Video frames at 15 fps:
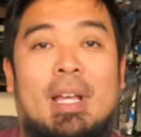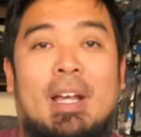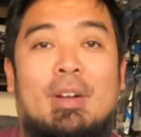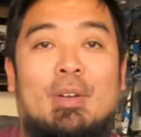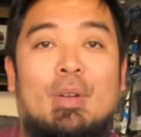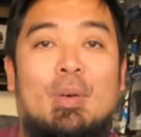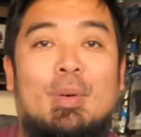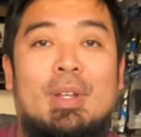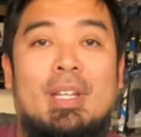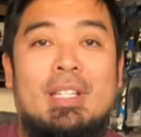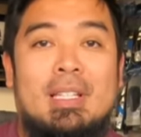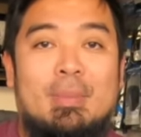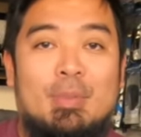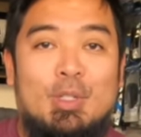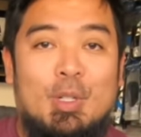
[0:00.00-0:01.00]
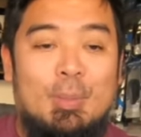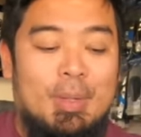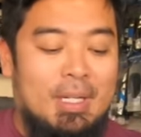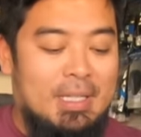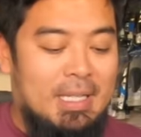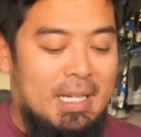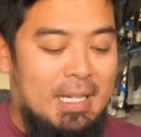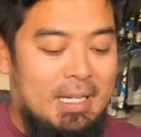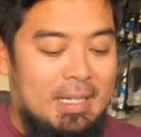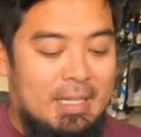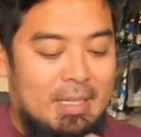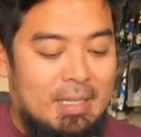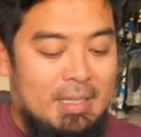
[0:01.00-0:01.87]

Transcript: I don't know what it is. I'm super excited.